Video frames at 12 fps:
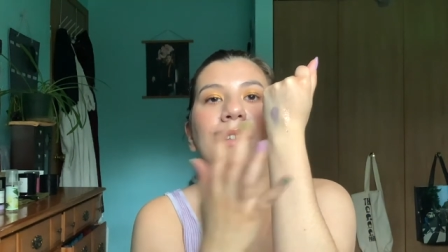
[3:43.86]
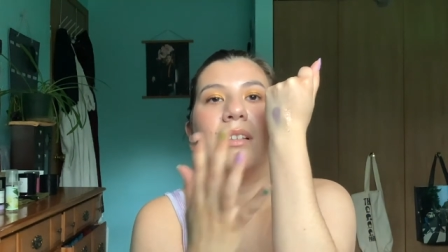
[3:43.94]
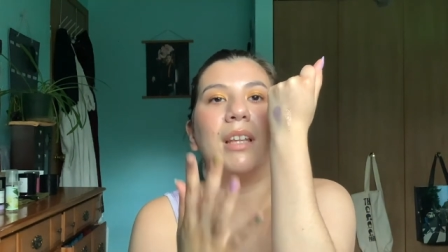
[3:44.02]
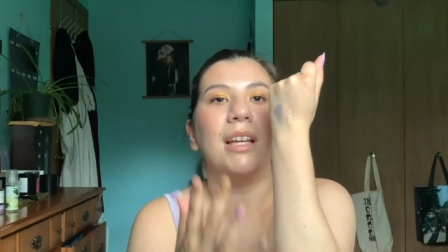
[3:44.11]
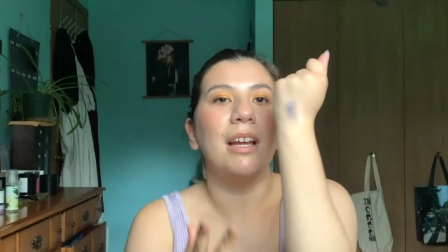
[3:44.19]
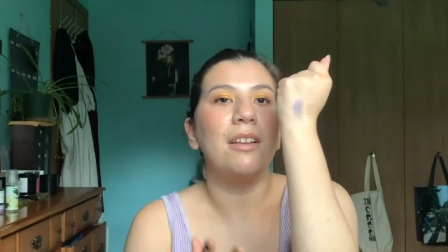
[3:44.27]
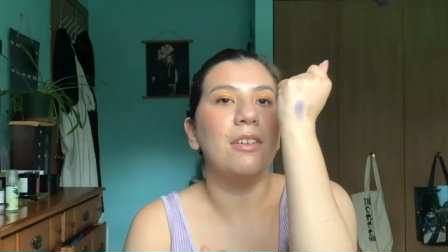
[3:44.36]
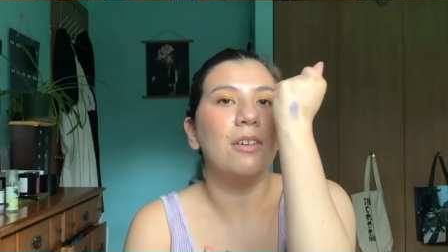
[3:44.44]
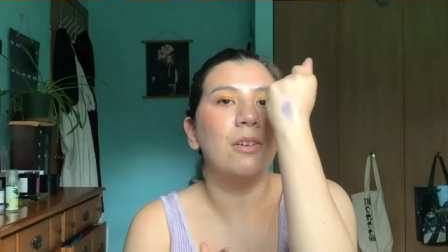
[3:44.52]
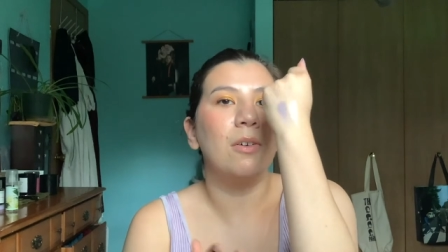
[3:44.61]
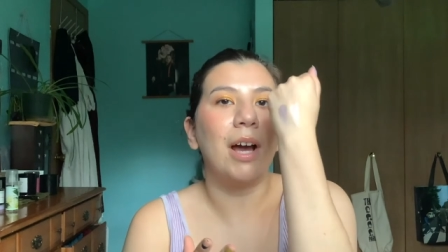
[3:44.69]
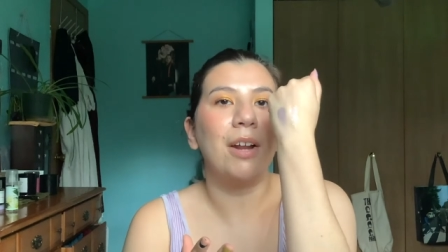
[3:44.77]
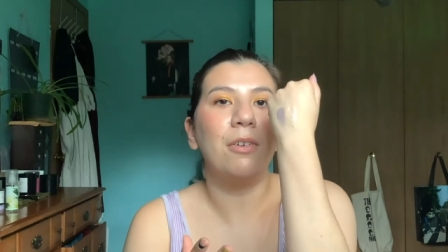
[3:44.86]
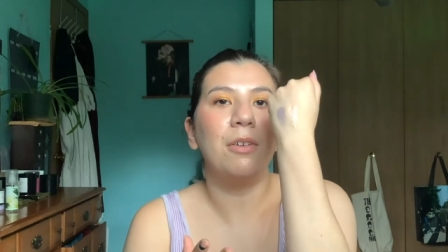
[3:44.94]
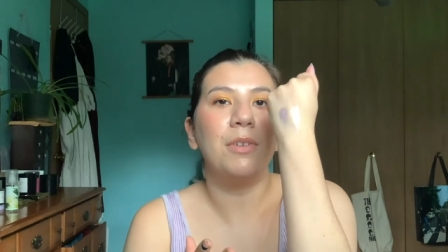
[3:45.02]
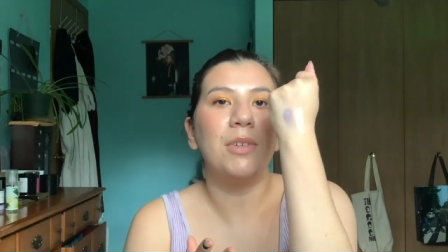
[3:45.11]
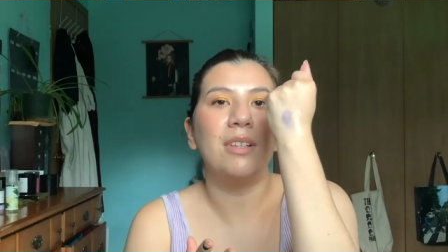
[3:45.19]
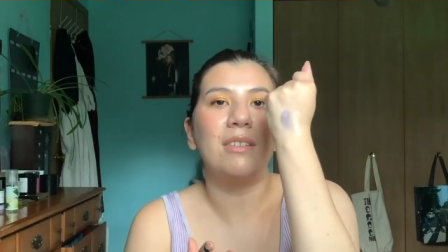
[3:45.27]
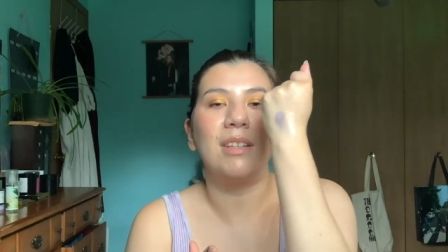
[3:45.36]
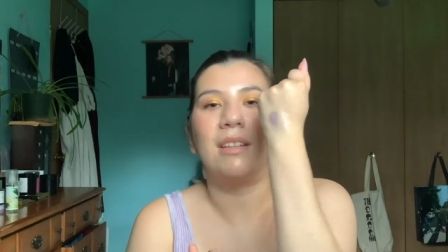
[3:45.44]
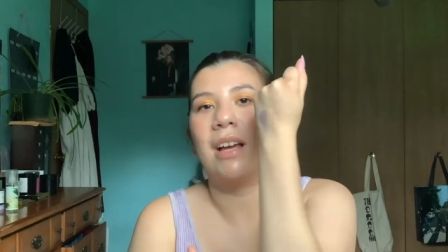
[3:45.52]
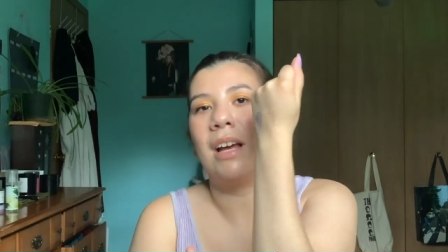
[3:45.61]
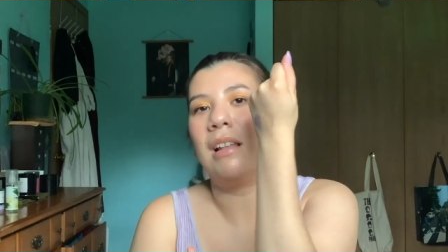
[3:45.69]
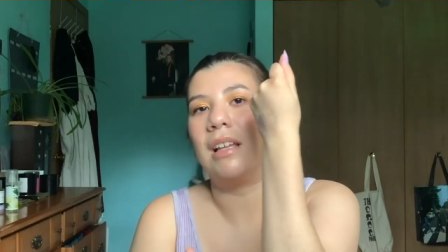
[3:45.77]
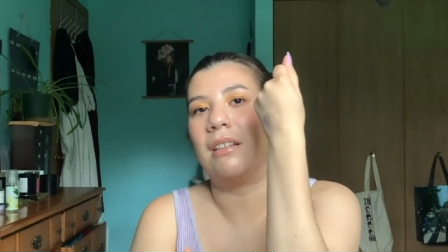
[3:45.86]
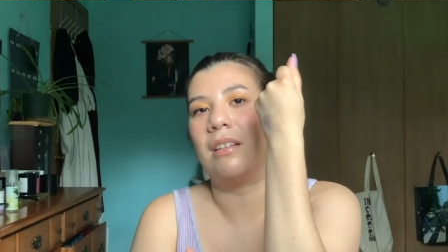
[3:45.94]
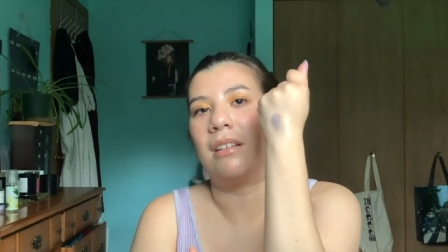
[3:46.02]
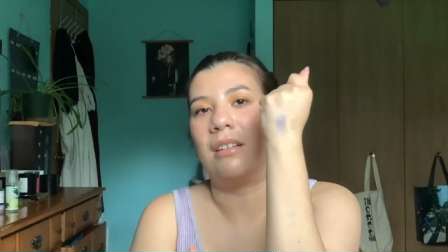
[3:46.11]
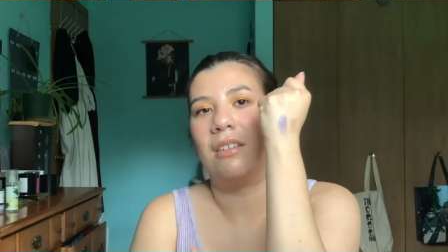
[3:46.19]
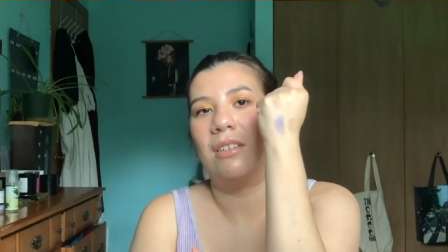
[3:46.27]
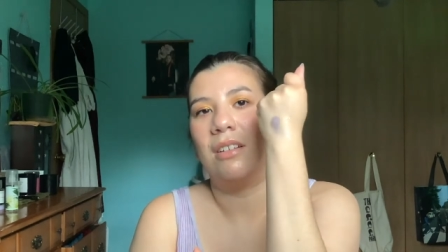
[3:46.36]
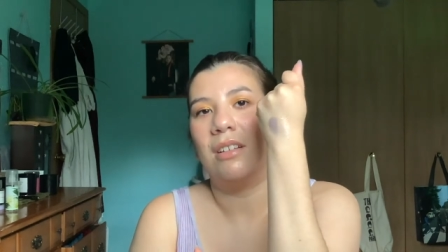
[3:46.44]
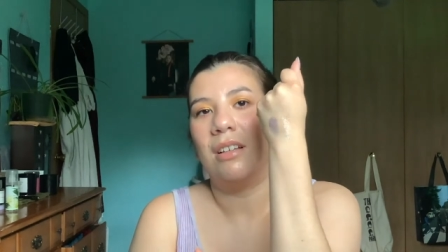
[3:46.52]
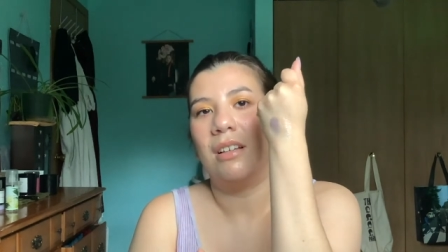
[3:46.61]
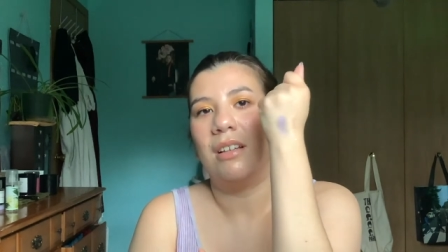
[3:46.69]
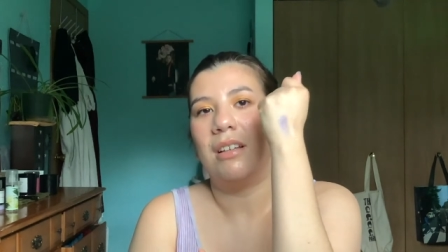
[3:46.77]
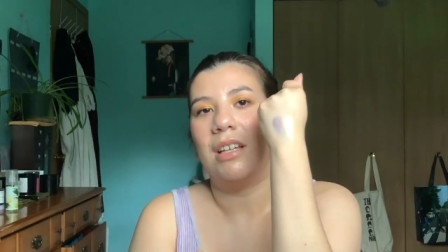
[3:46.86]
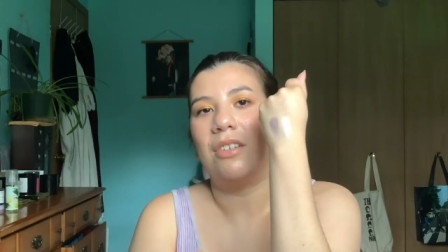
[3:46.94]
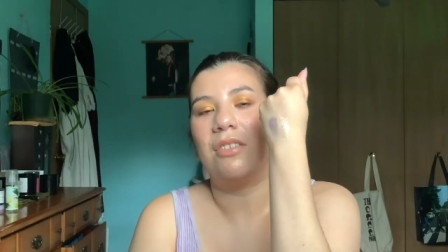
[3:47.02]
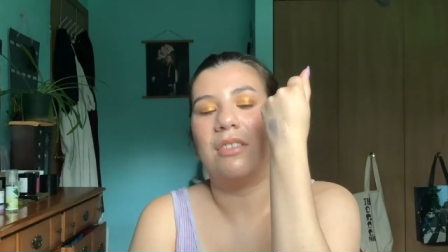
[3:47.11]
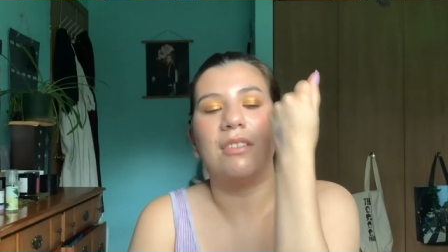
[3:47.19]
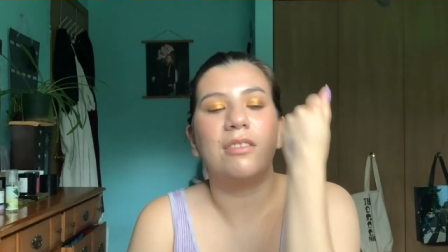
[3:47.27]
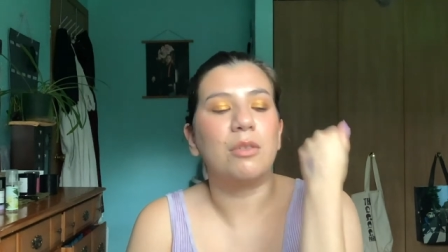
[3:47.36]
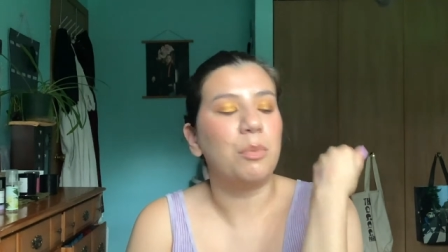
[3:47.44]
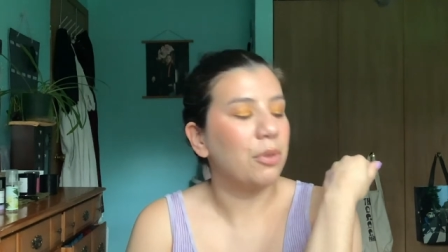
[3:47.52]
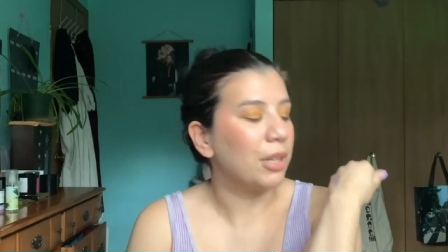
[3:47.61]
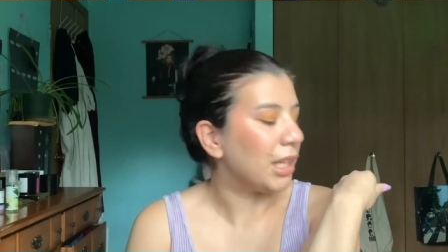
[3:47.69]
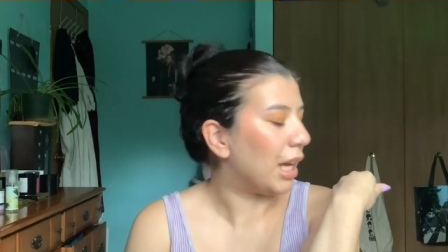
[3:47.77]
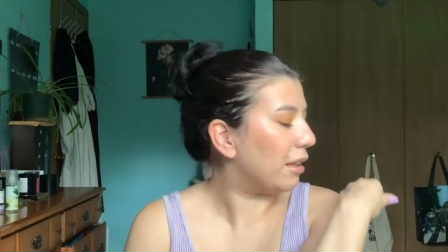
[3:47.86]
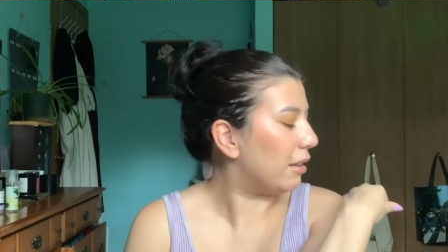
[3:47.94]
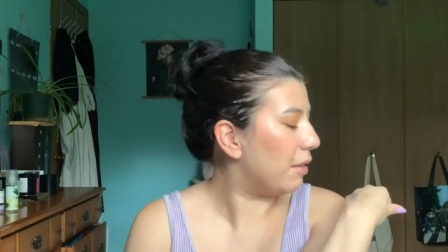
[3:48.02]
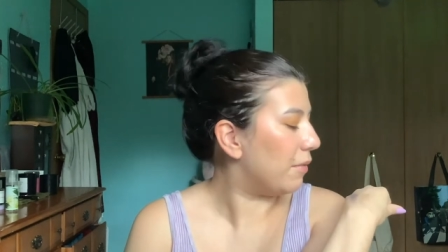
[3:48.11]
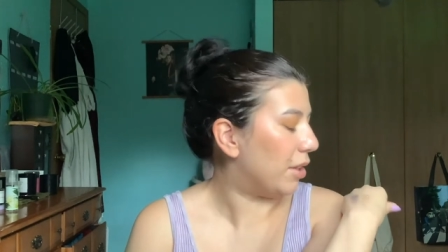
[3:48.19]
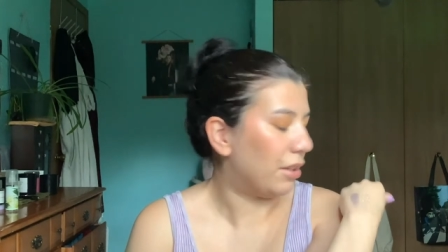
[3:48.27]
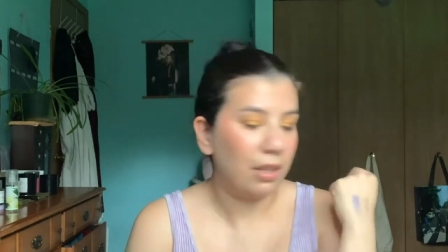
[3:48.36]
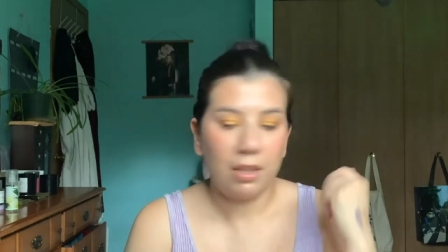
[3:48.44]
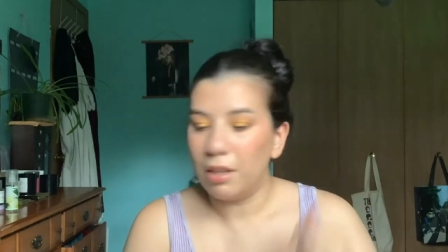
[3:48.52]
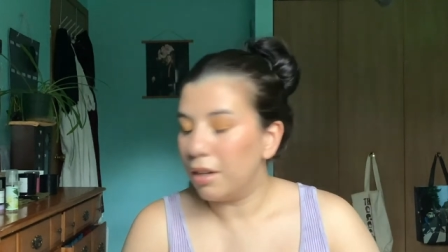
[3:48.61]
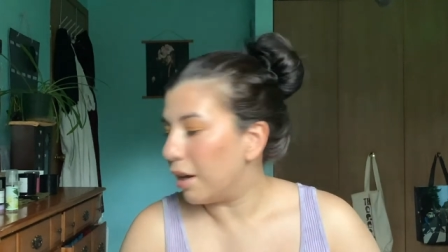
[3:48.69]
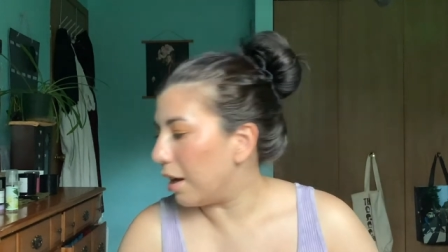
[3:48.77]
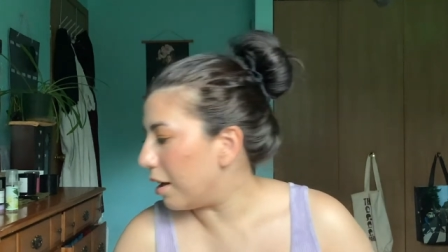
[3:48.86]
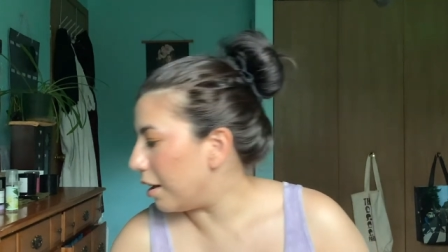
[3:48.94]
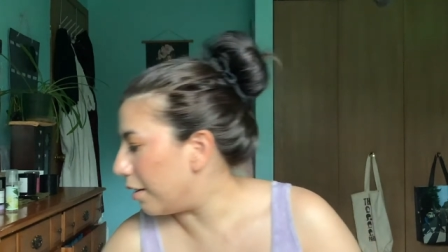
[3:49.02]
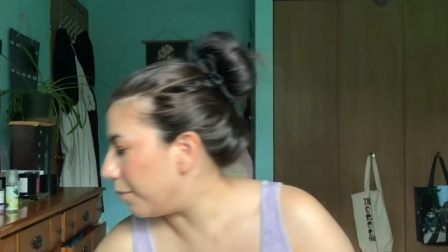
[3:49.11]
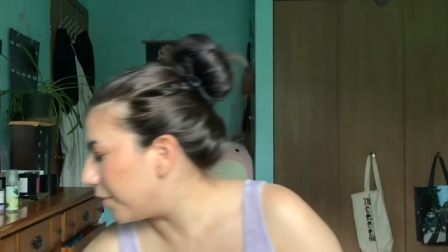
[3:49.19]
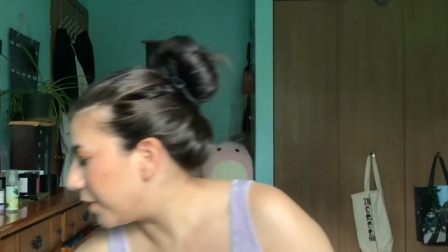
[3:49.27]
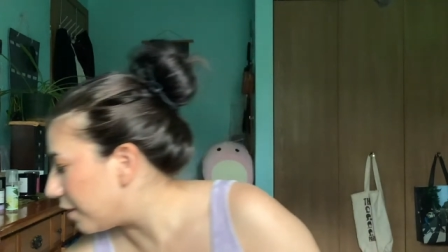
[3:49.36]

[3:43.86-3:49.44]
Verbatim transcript: Like I know, I don't know if you can see that, like the, it just is so pretty. I love it. Um,